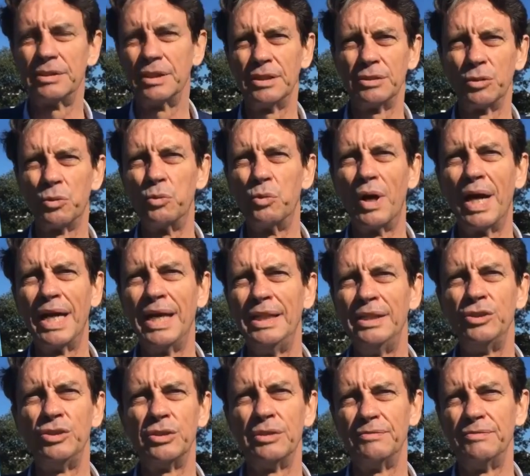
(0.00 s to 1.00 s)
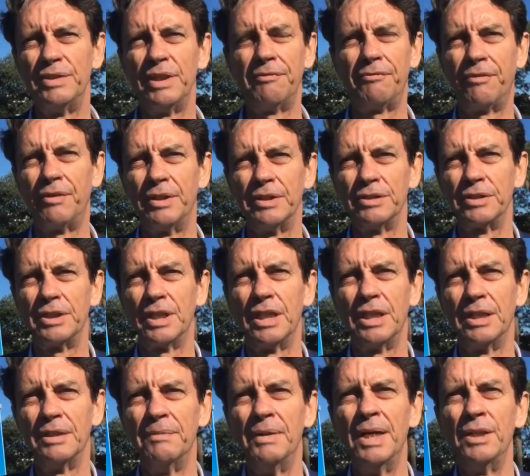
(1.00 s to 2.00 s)
There's a range of different
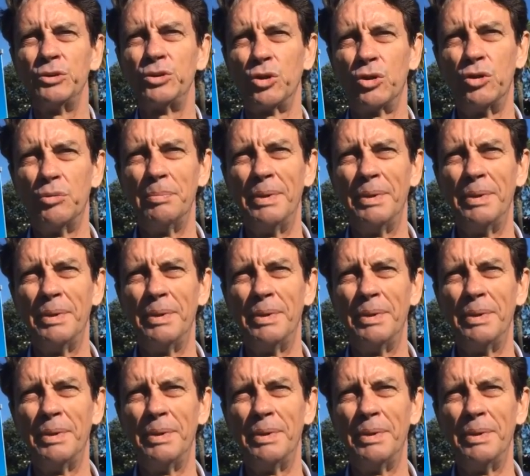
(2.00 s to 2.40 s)
soil